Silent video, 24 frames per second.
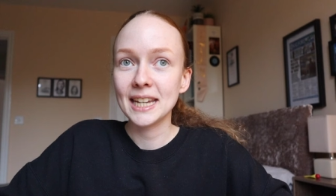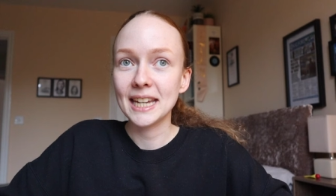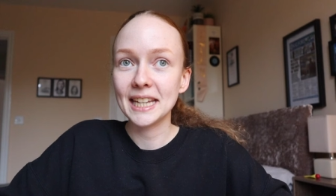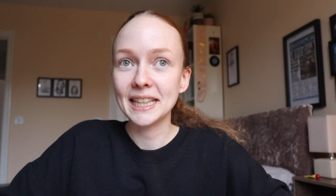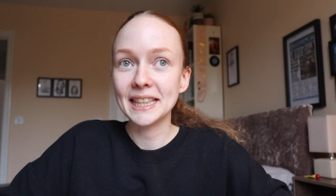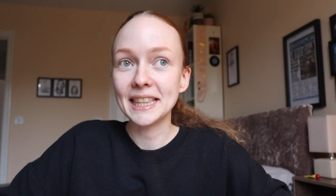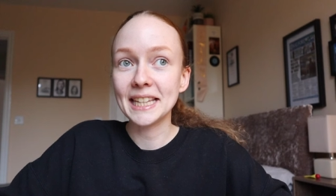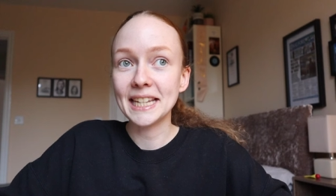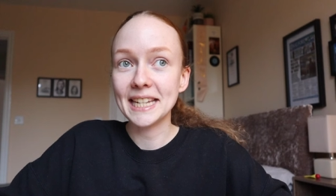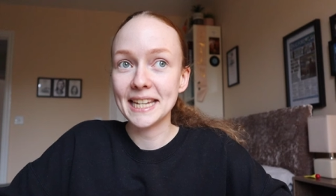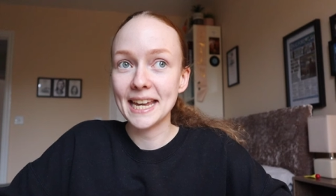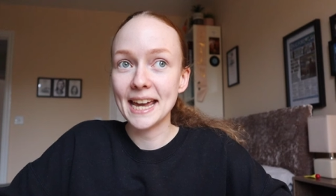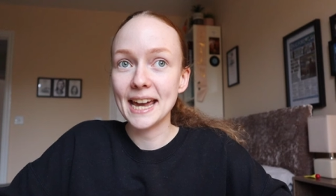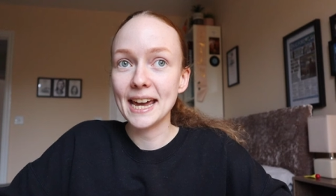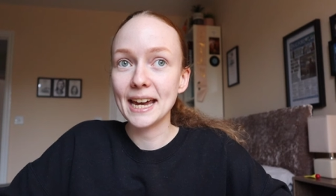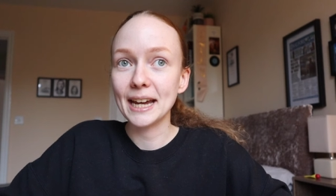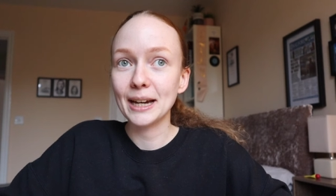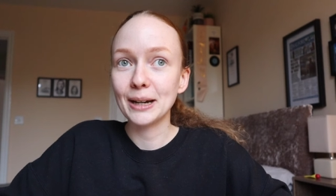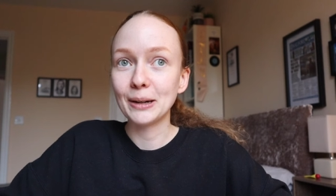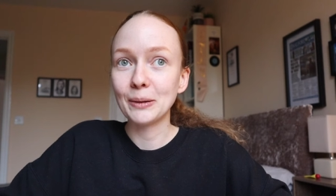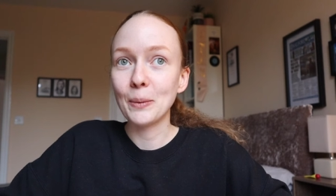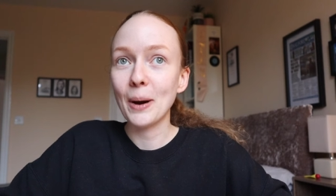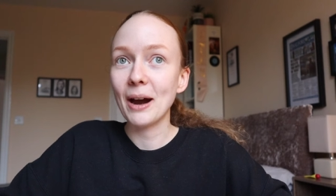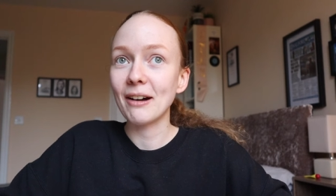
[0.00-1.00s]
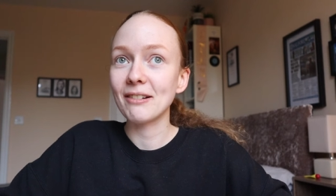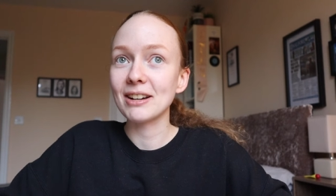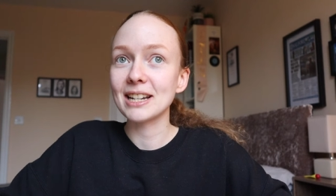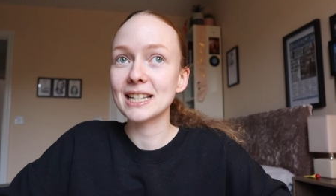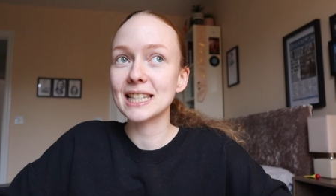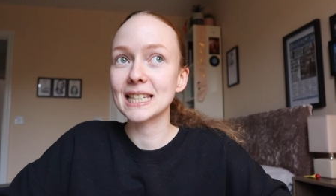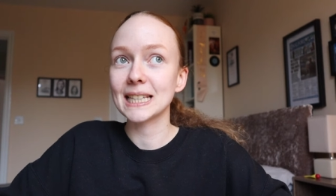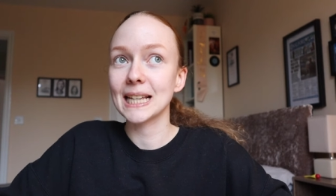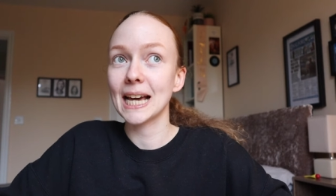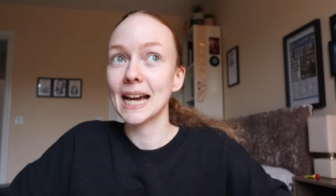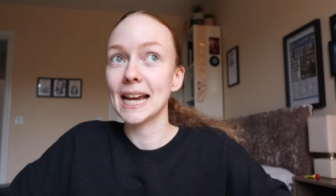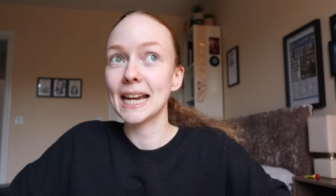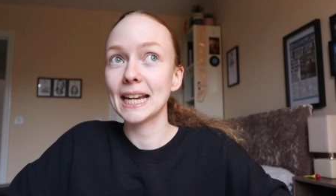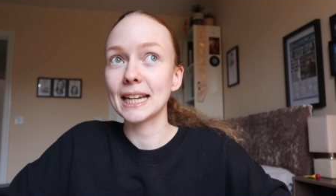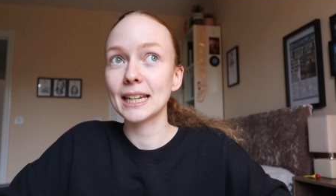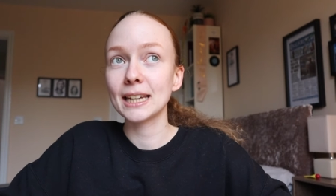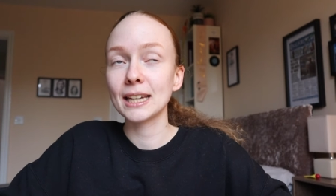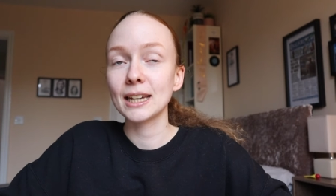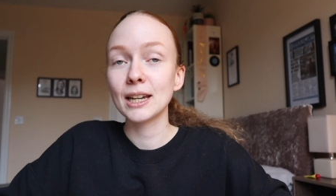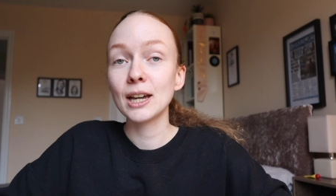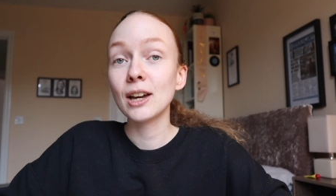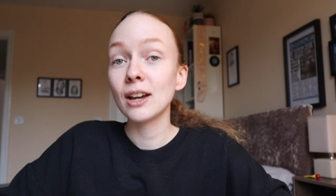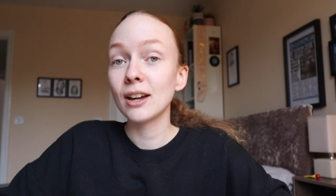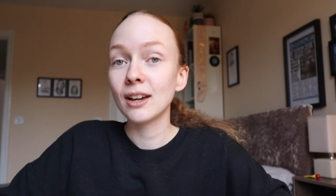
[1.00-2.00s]
in the year where it's like,
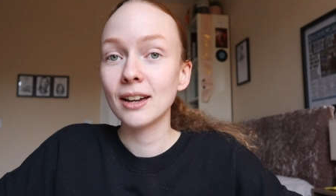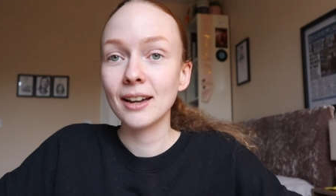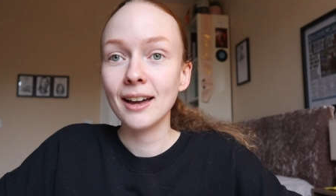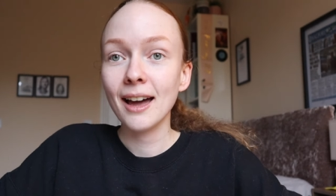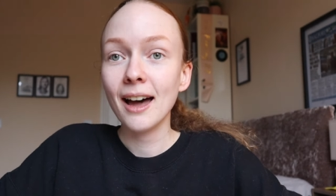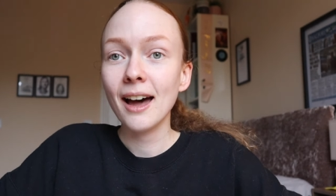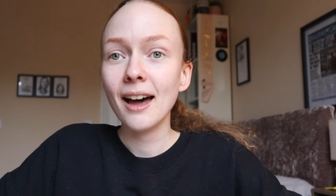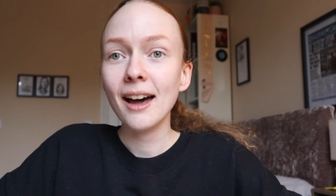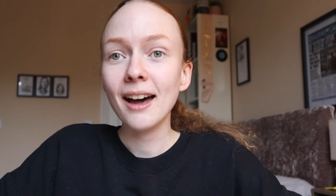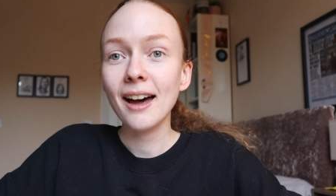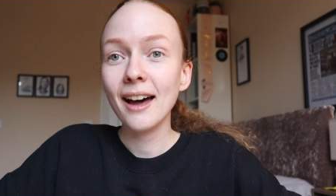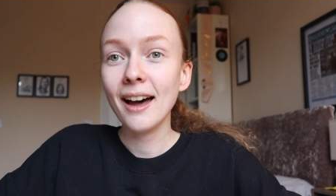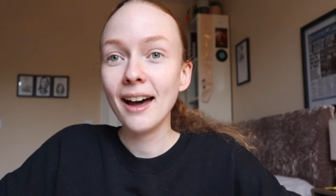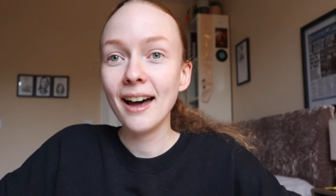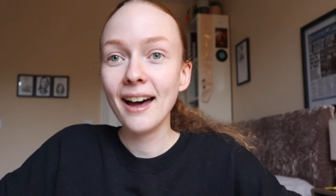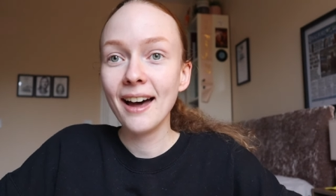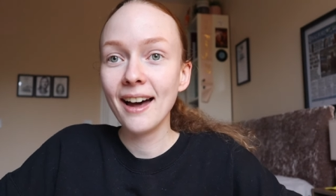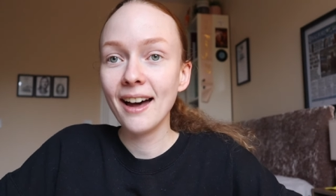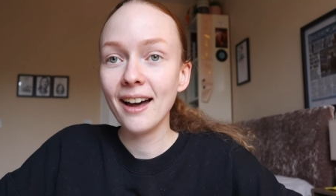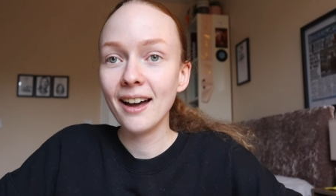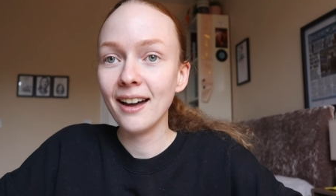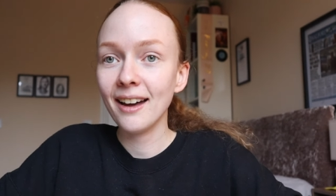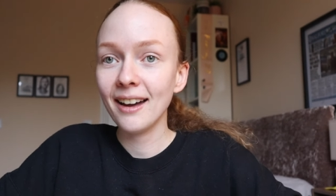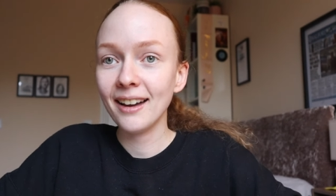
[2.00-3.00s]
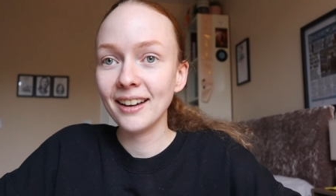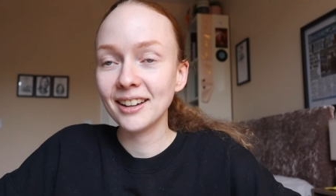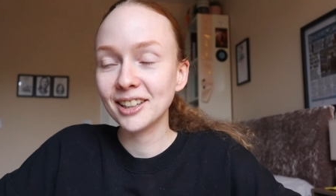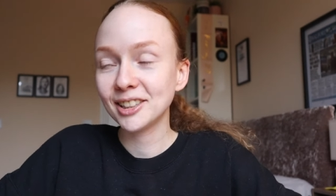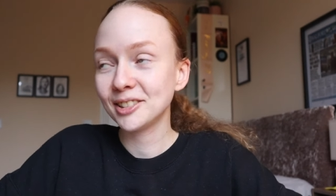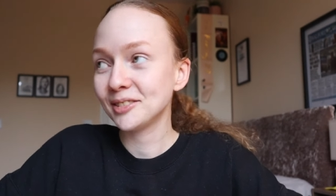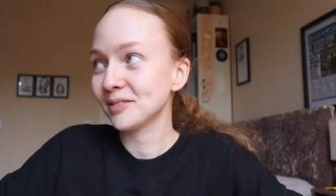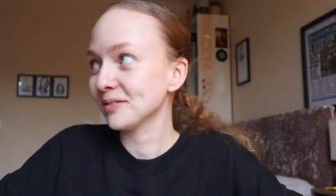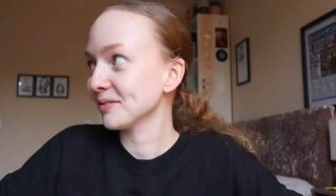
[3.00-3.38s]
ah,